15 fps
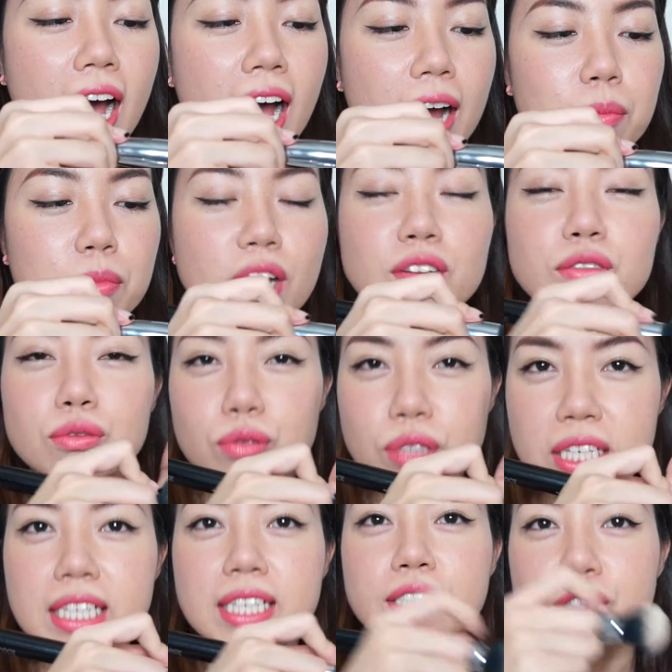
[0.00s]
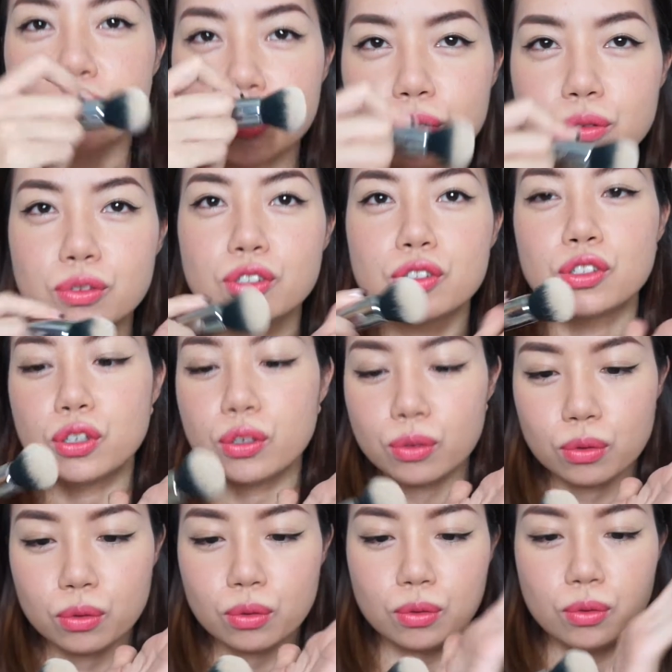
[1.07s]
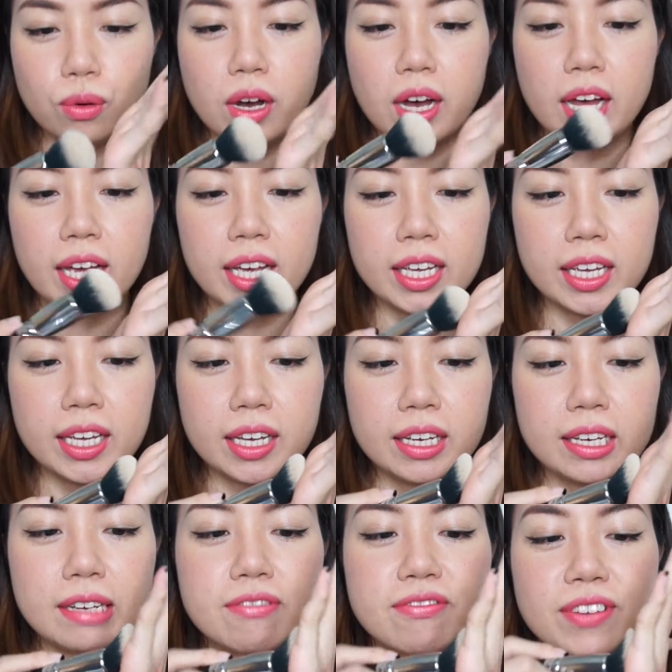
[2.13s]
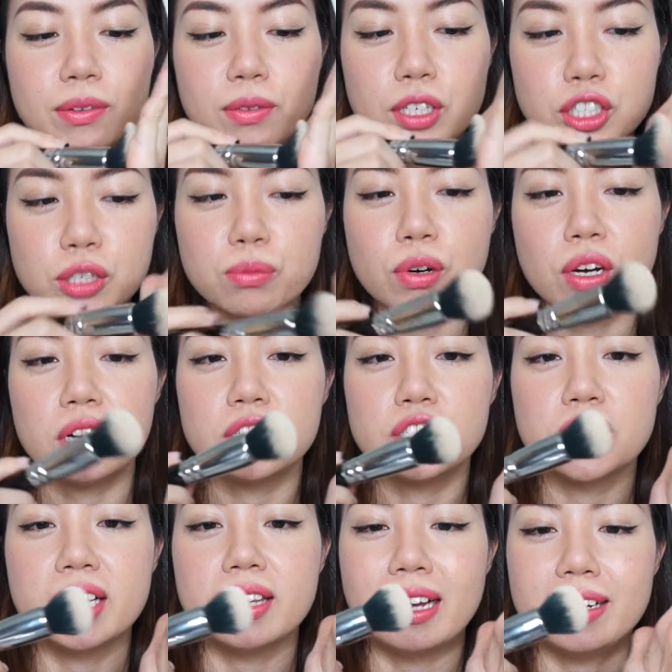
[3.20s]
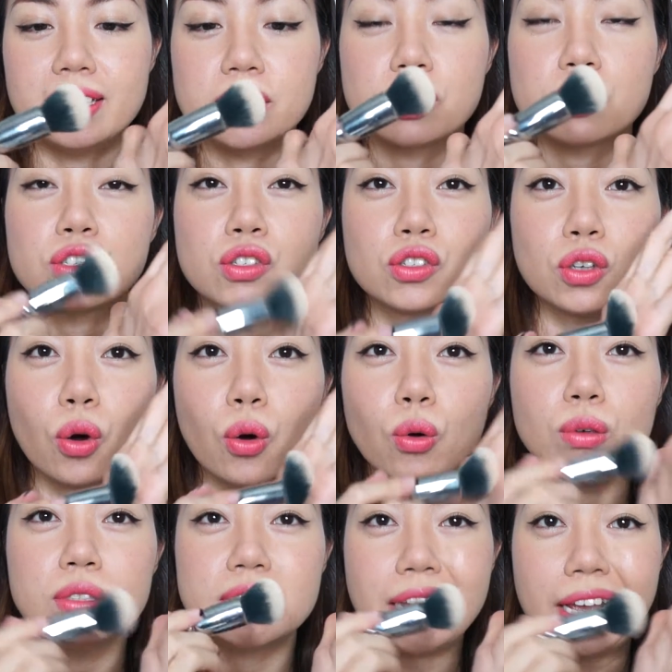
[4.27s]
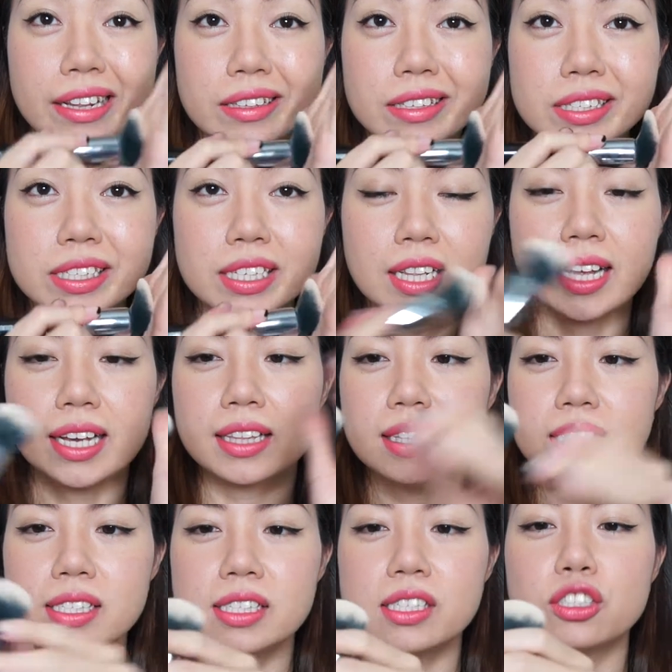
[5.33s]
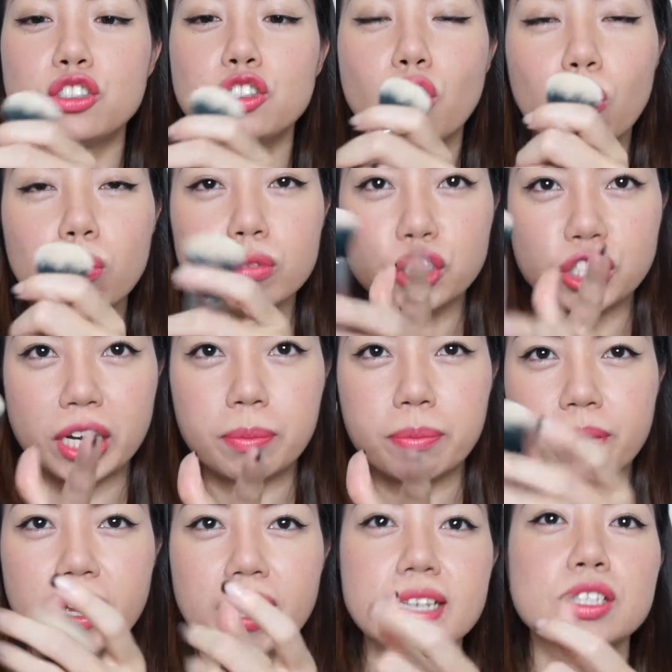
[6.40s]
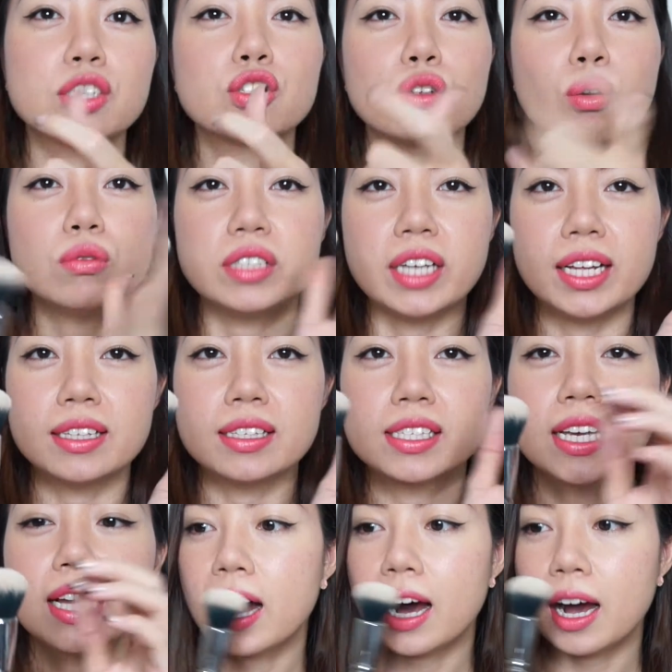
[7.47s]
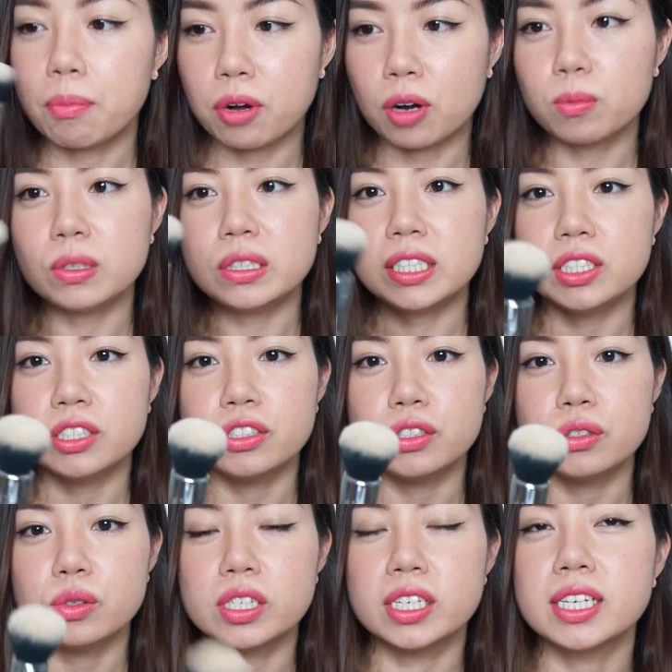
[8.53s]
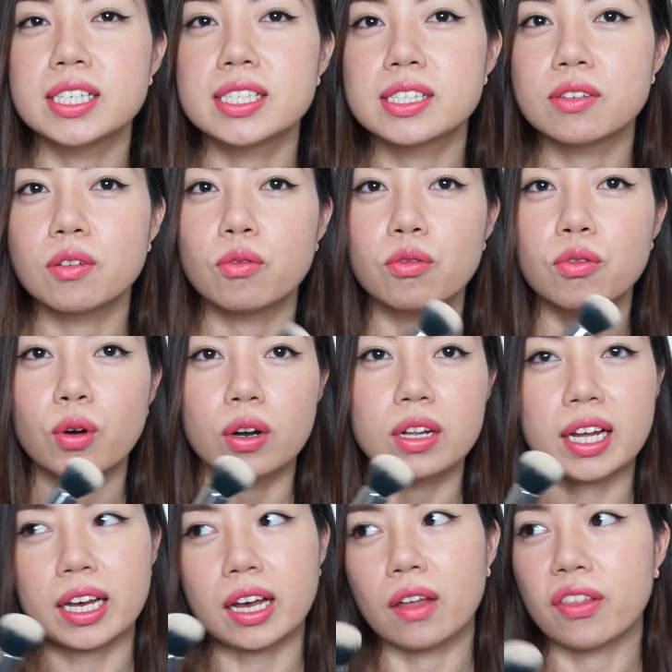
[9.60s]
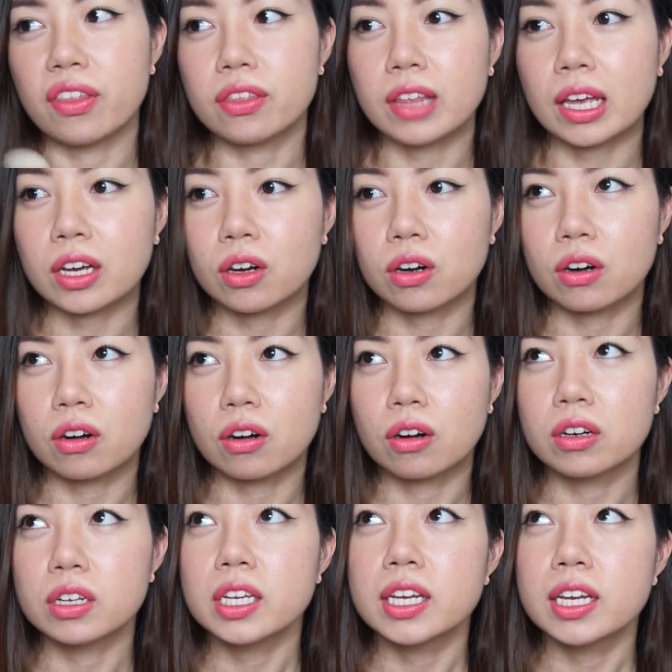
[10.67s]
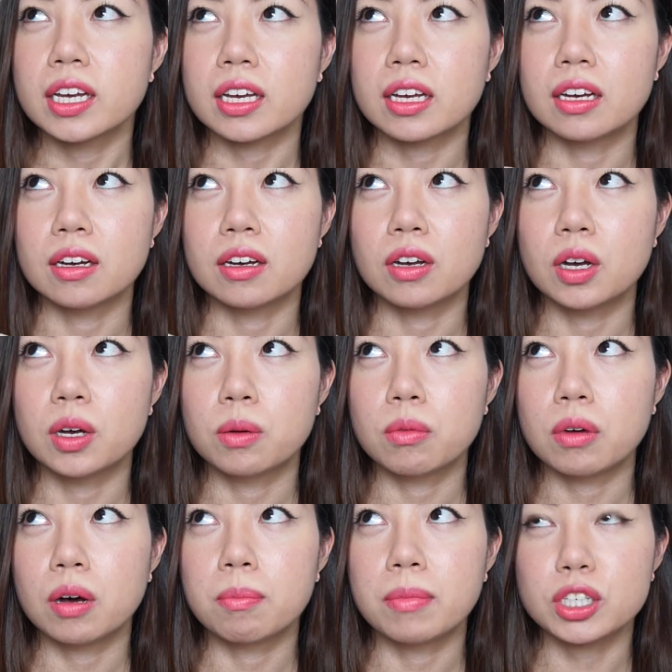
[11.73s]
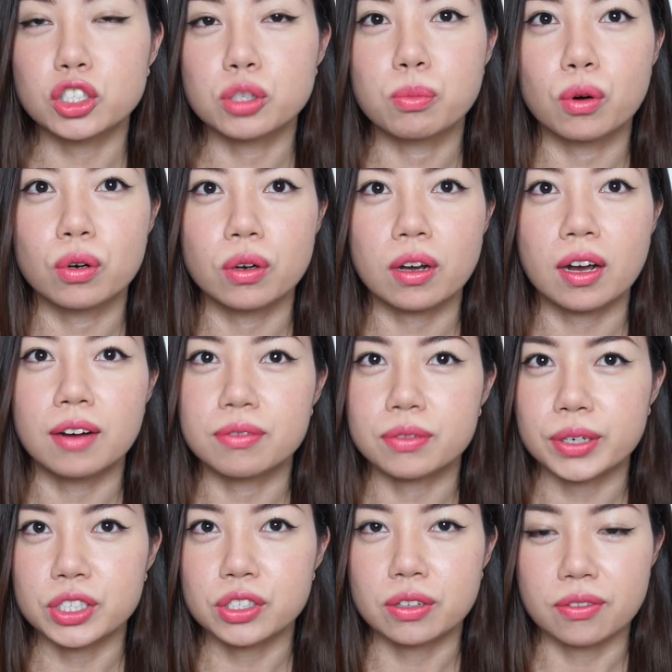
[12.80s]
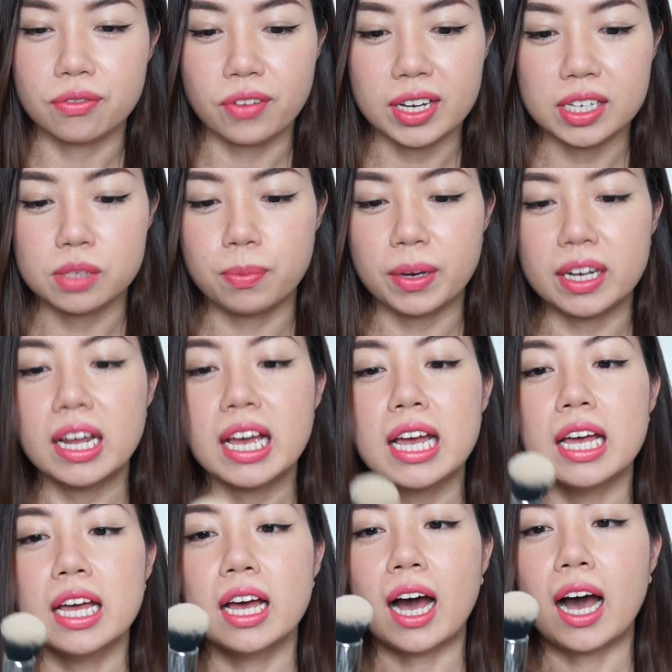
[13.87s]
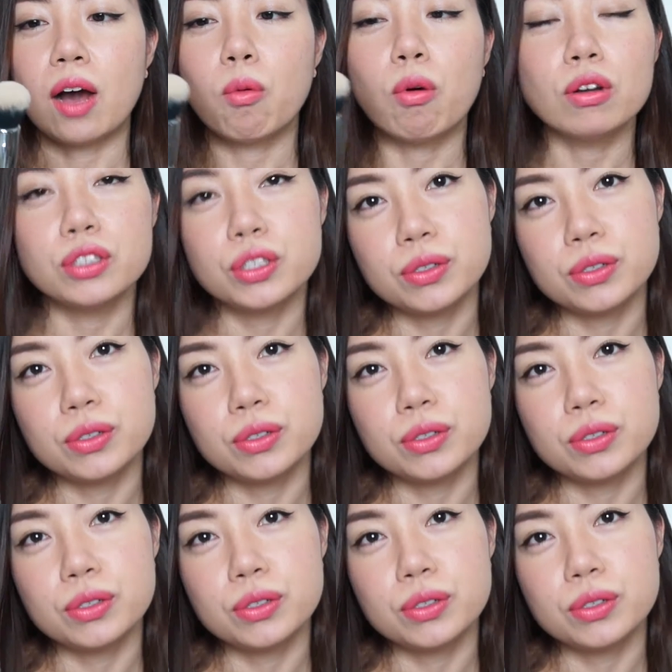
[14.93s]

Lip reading: I'm not really used to a foundation brush that is so dense. Like, this is a dome shape and it's so dense. I probably need to use this for like a thicker, a much more coverage on the face, but I won't